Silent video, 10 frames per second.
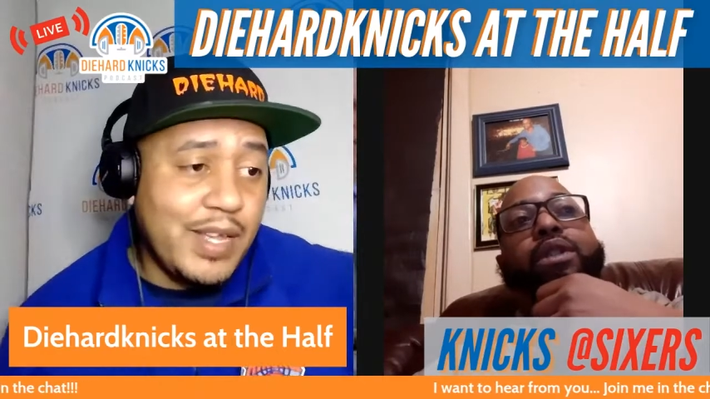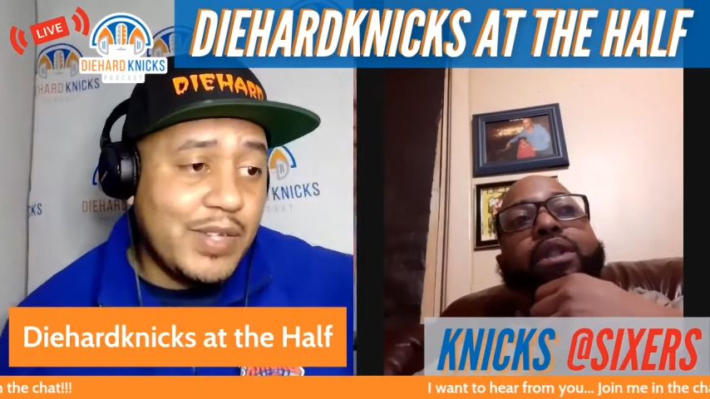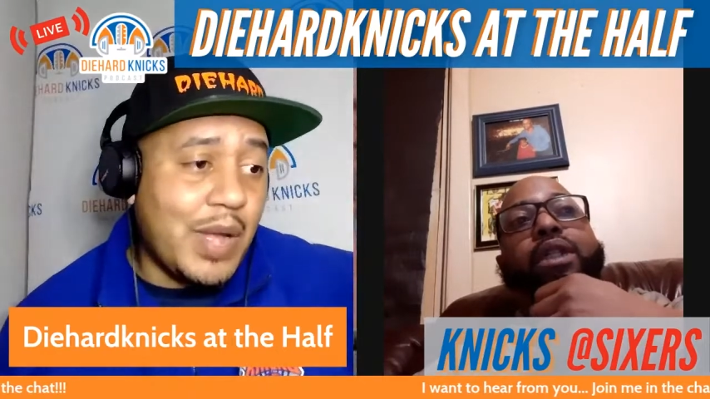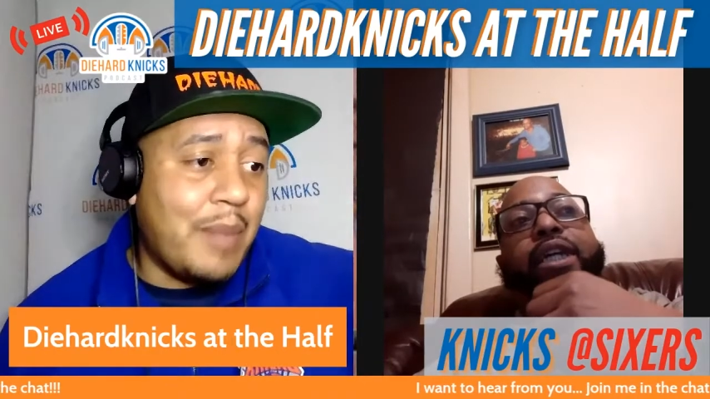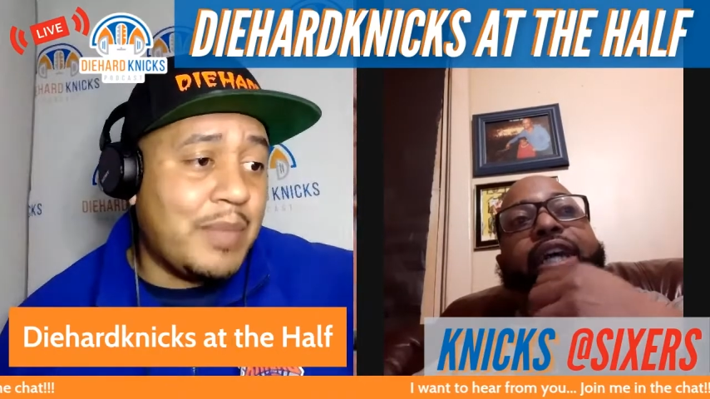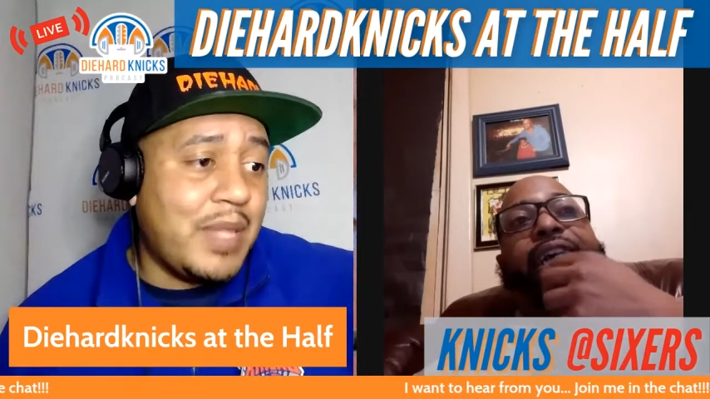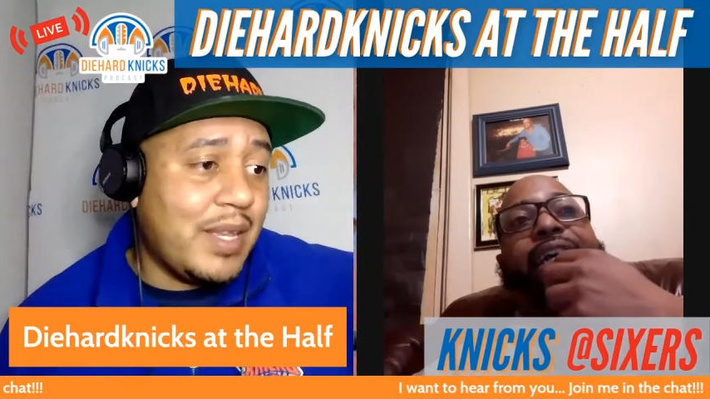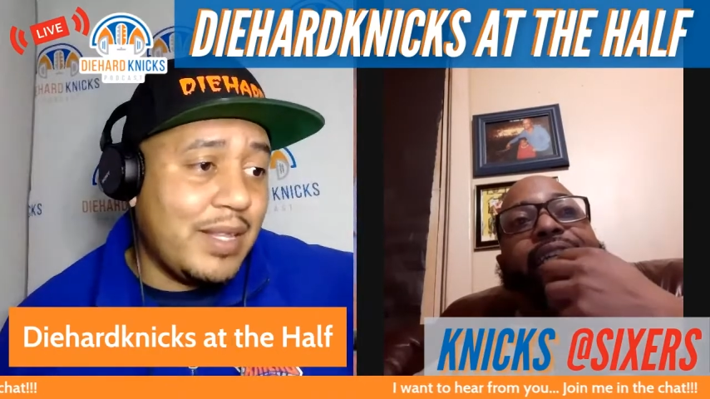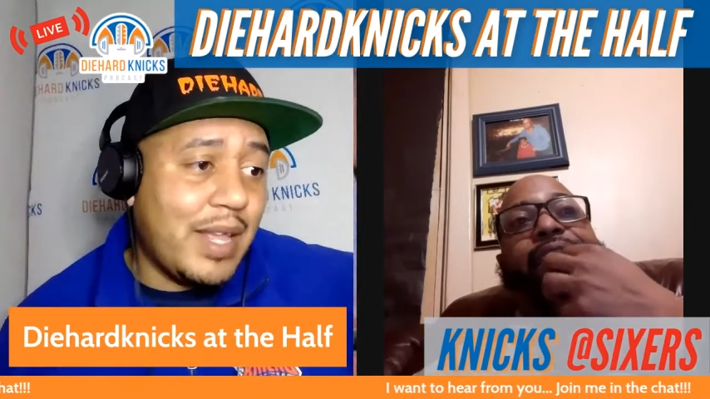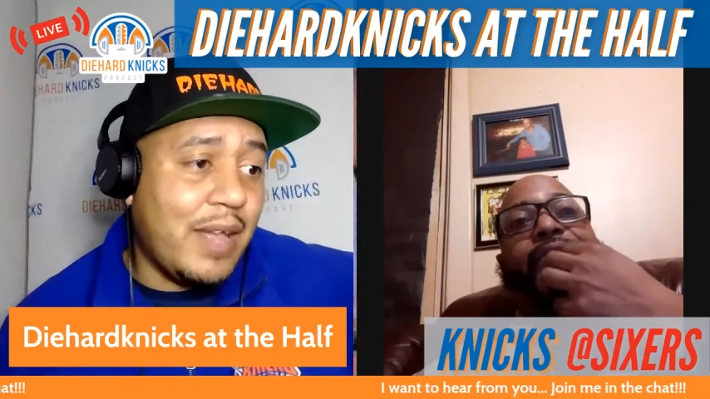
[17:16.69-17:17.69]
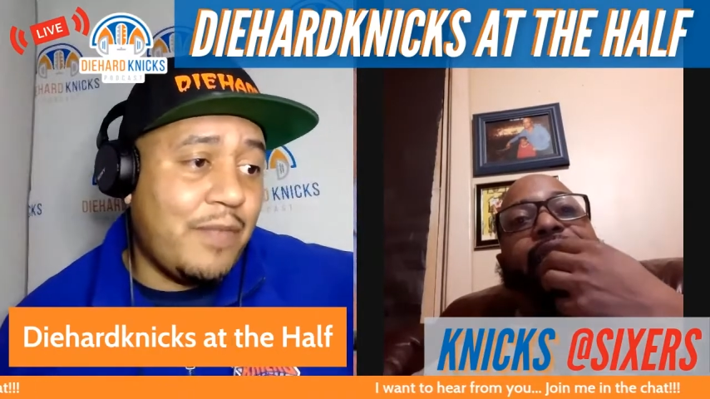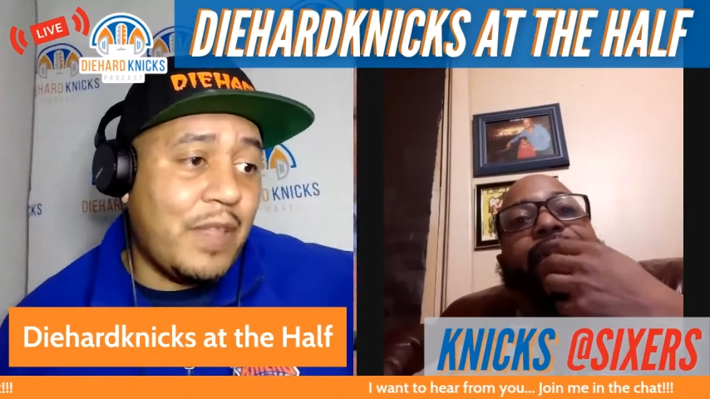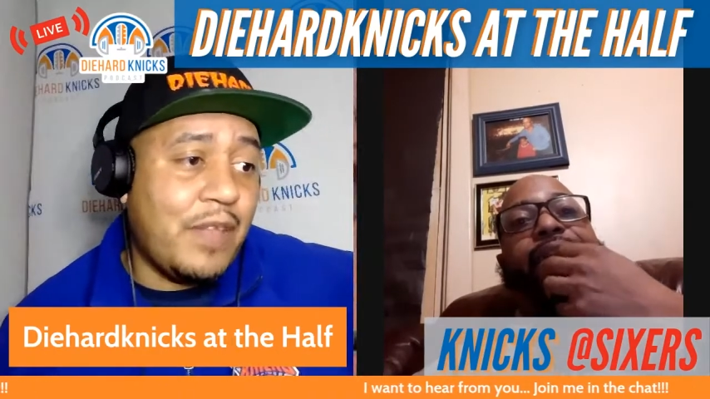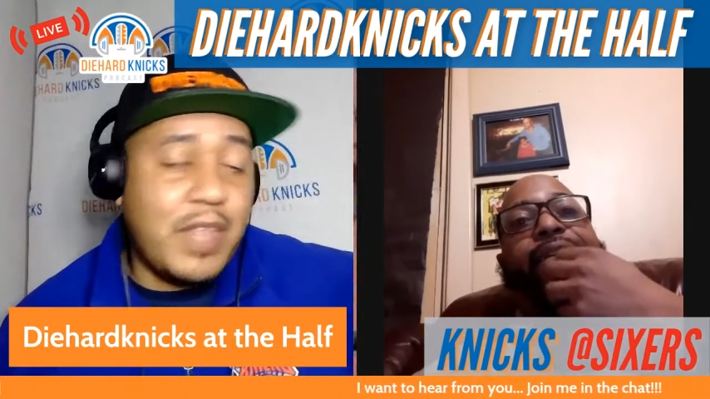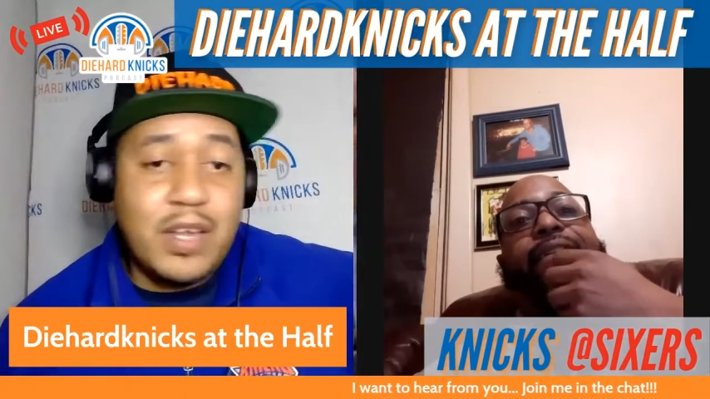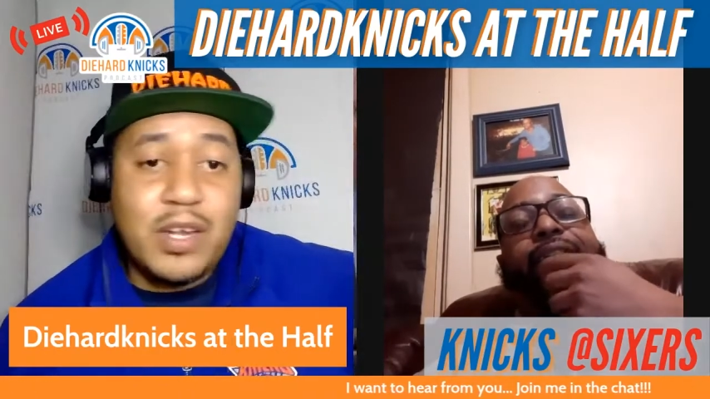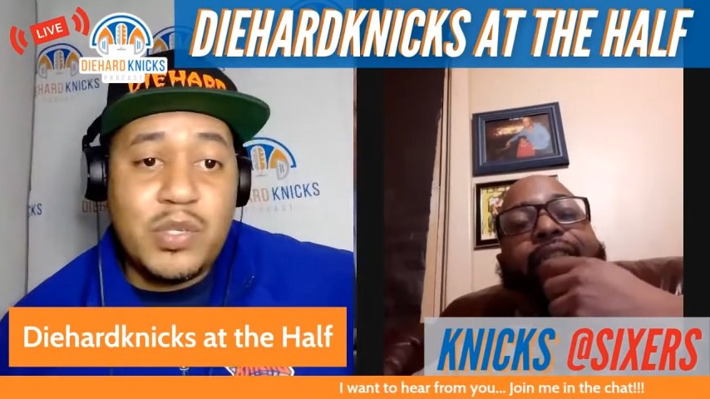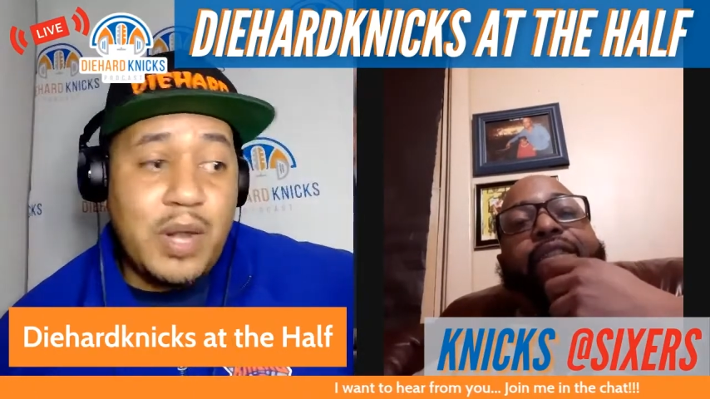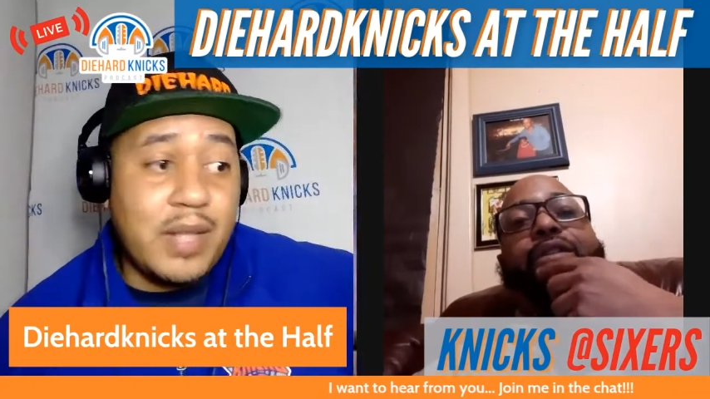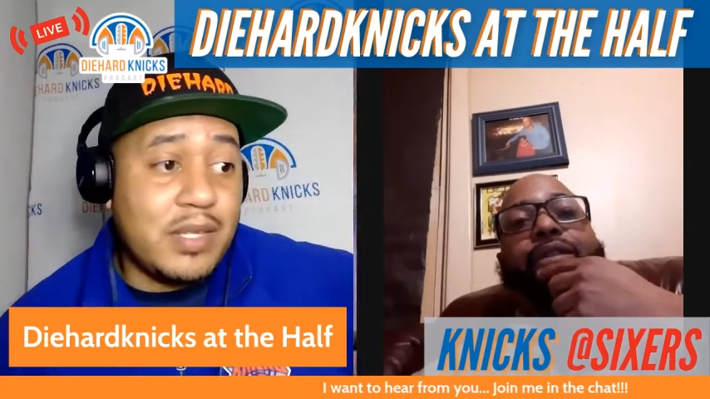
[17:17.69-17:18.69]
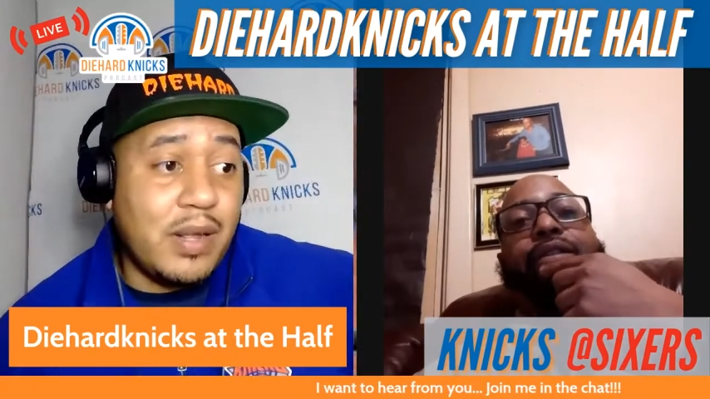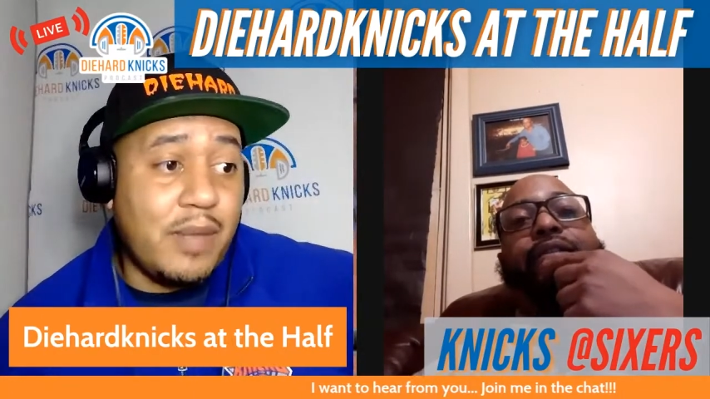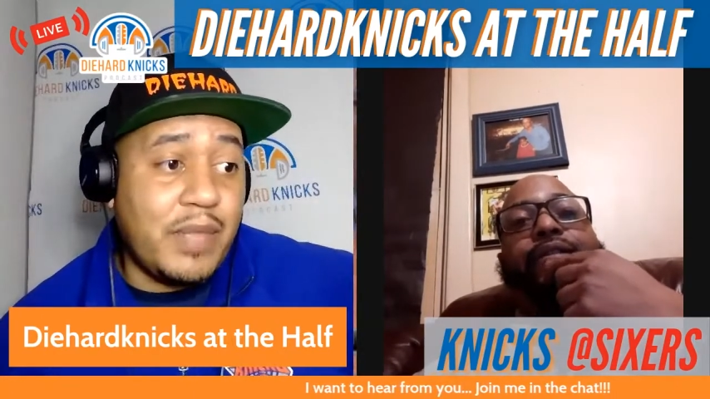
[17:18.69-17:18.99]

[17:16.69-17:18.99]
So I'm thinking that if they're going to do that to him,